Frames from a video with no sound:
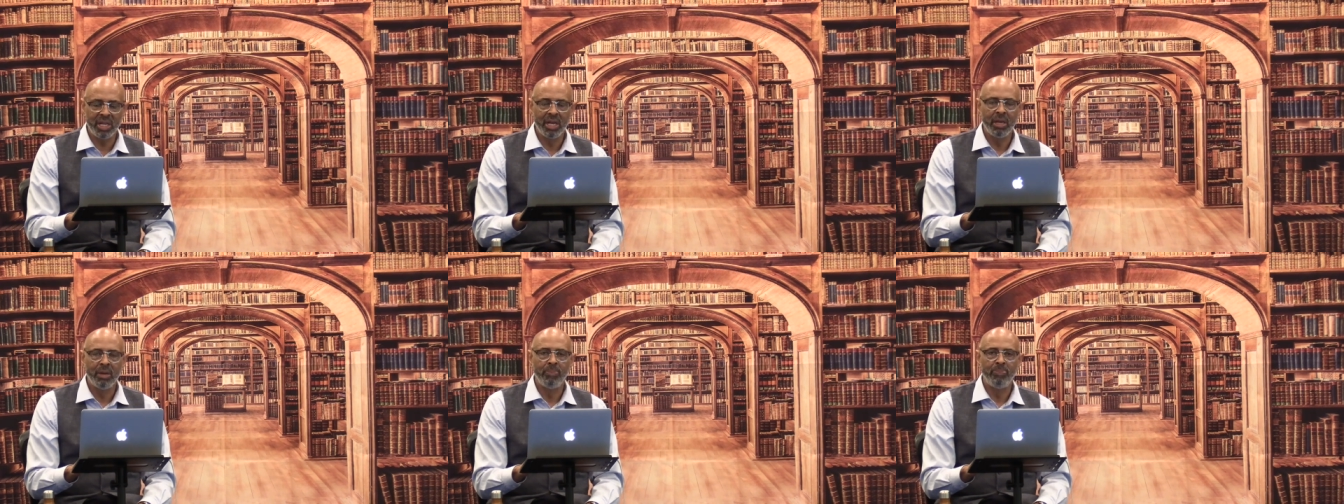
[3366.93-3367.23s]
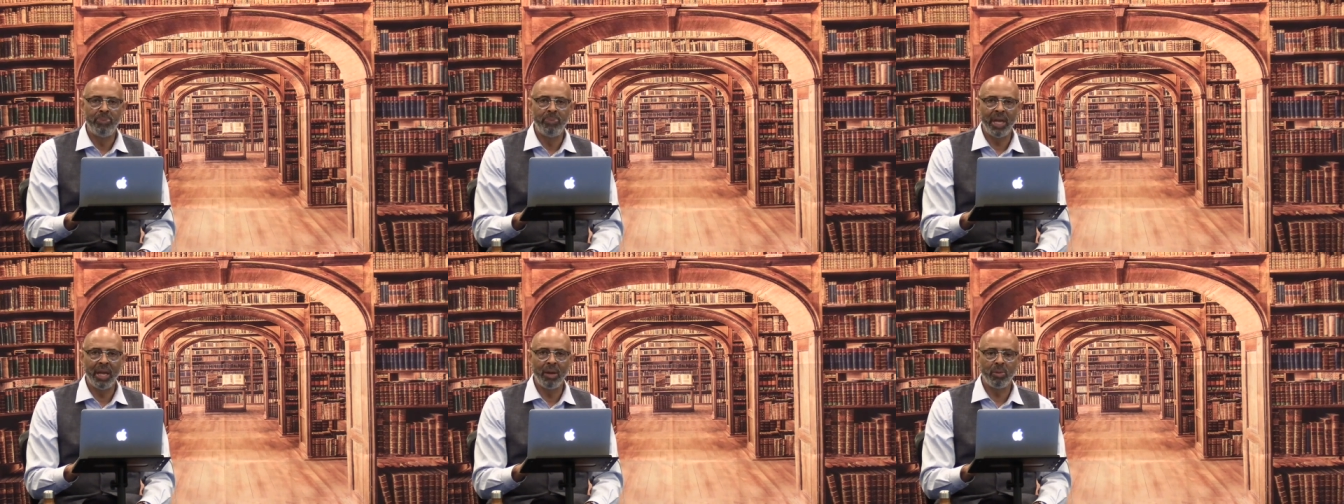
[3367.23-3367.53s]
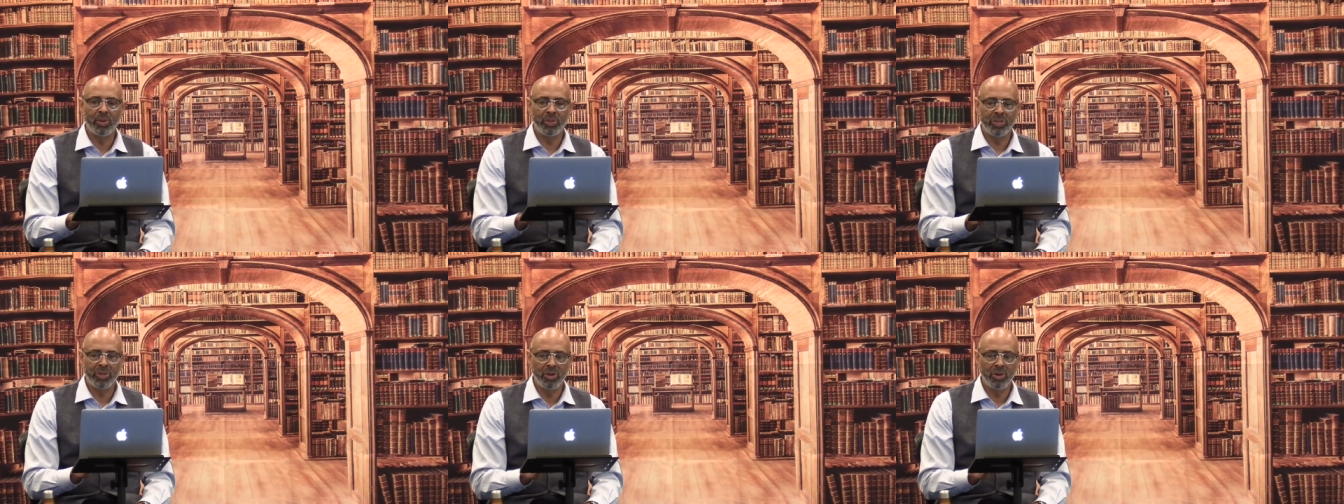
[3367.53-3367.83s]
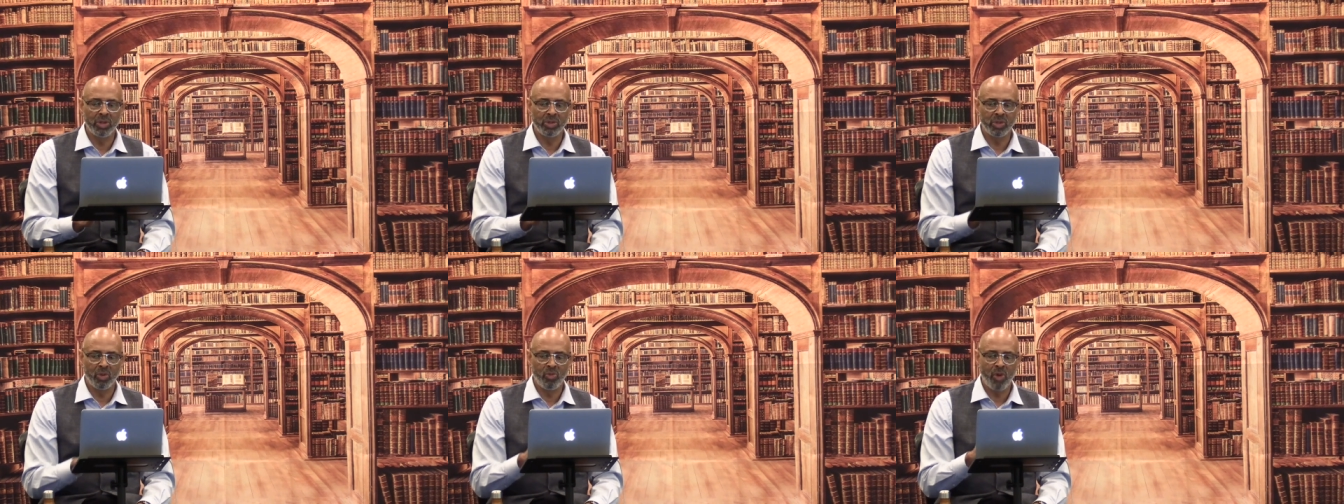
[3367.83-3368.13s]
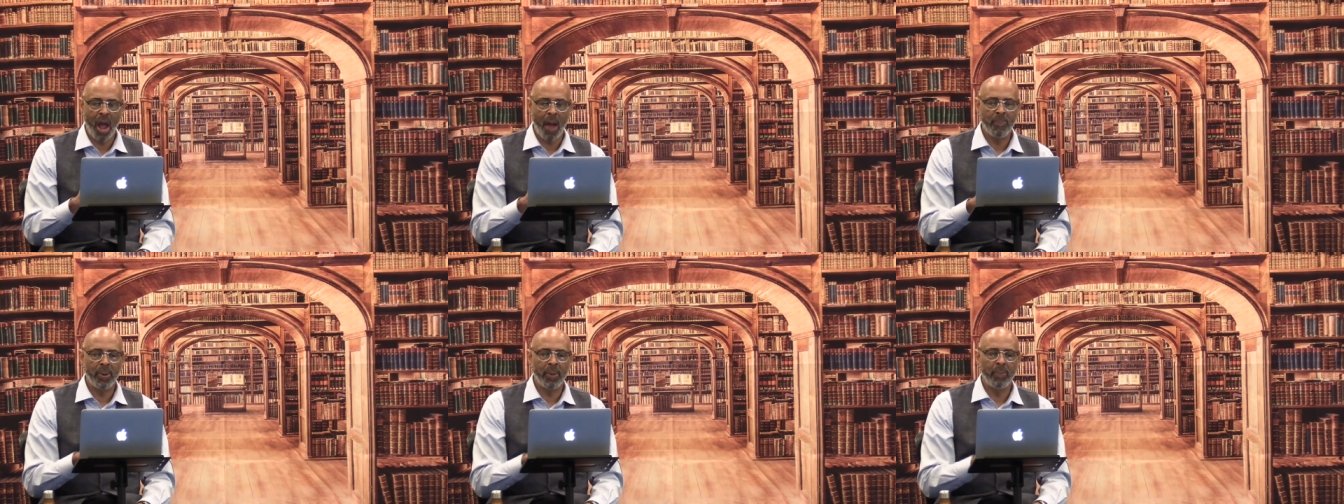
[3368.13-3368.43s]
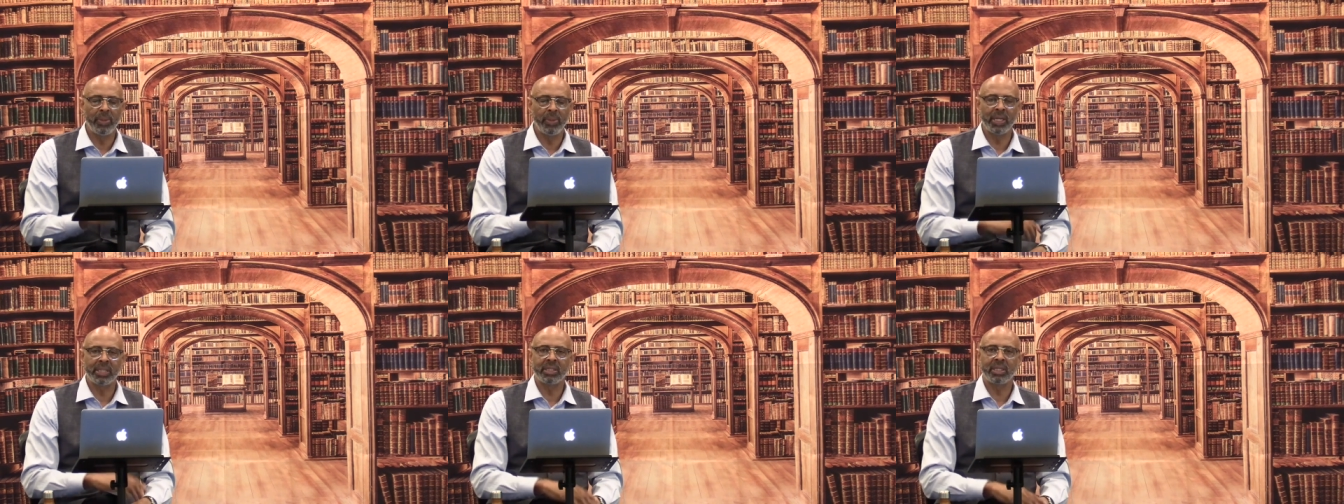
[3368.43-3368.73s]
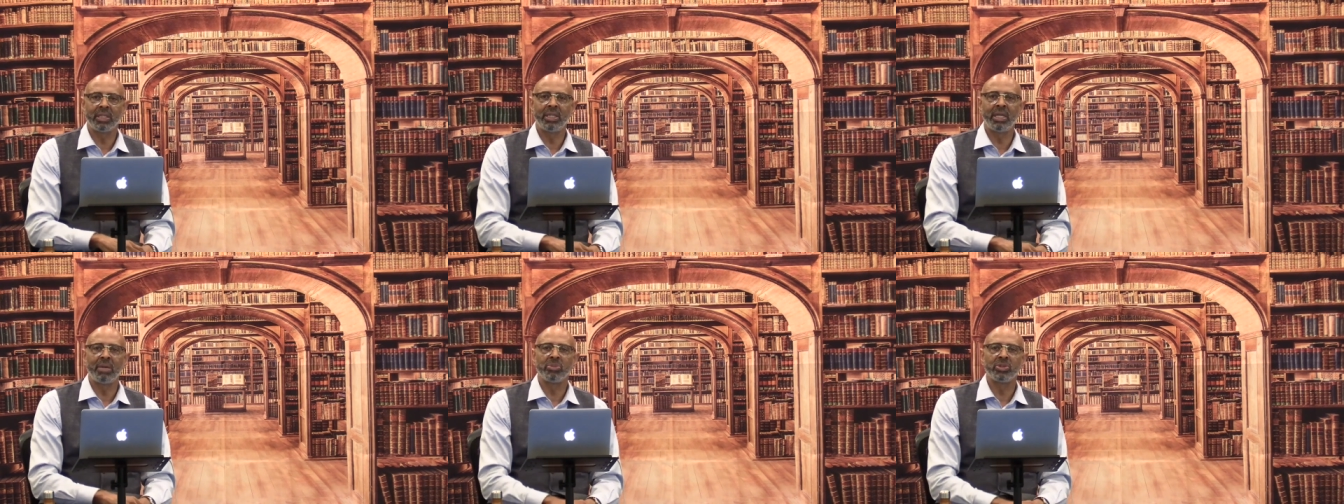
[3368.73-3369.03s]
being with you as we wrap up lesson
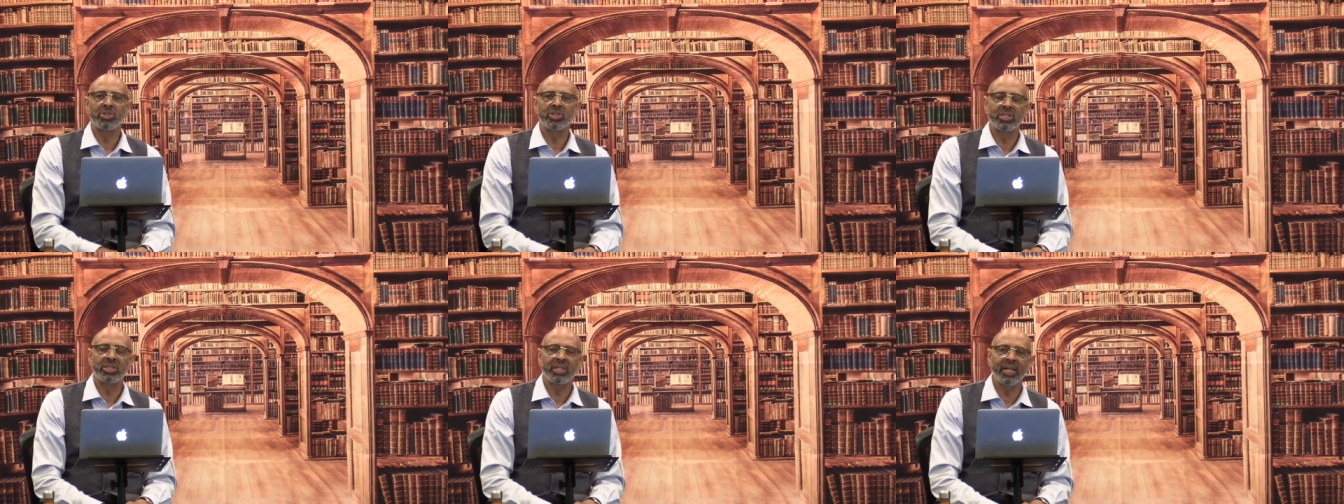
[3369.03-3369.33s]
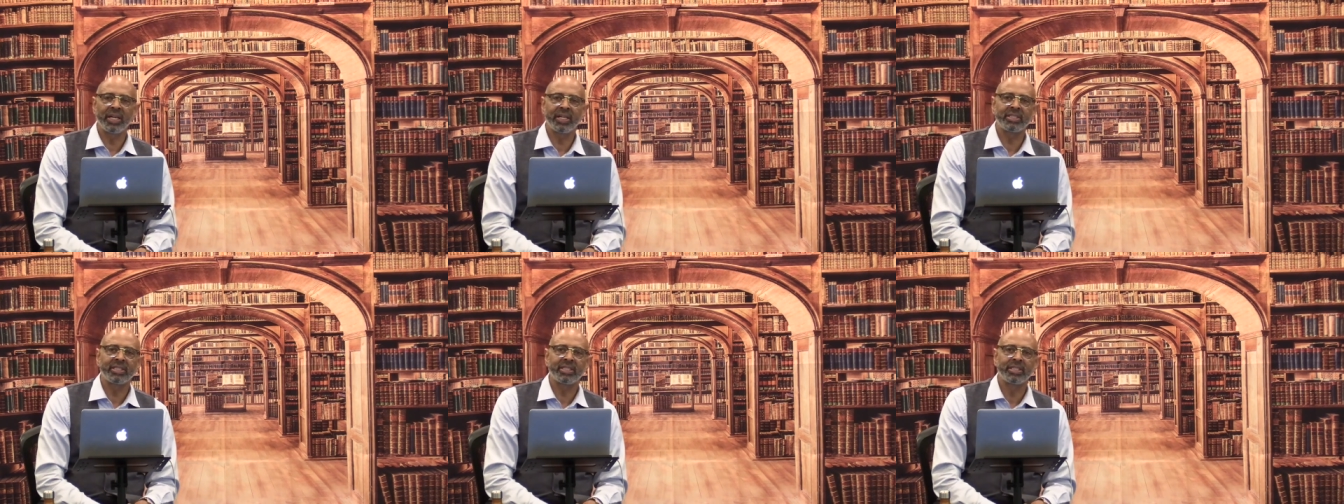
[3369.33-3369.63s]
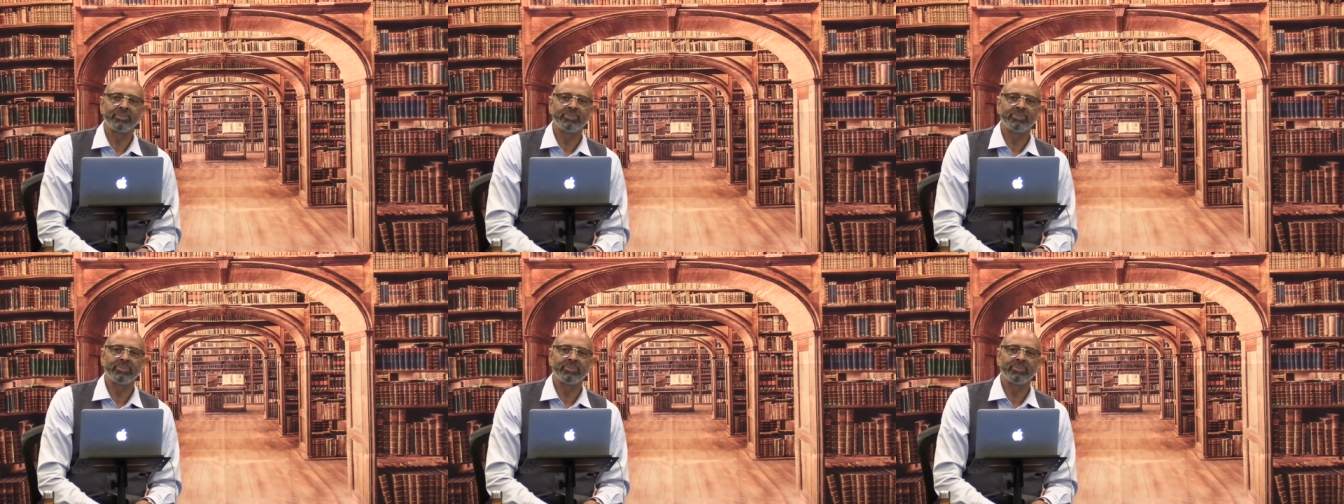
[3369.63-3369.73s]
number six.